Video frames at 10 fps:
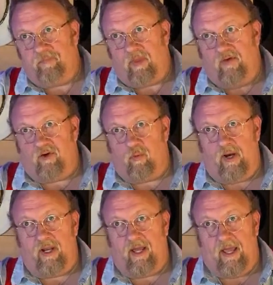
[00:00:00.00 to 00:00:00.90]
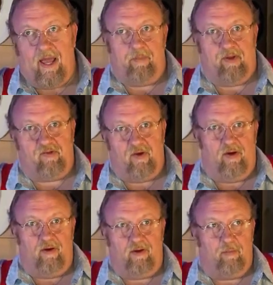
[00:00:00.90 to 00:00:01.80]
If you're writing a happy
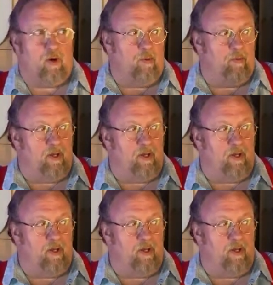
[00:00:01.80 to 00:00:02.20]
song, you're probably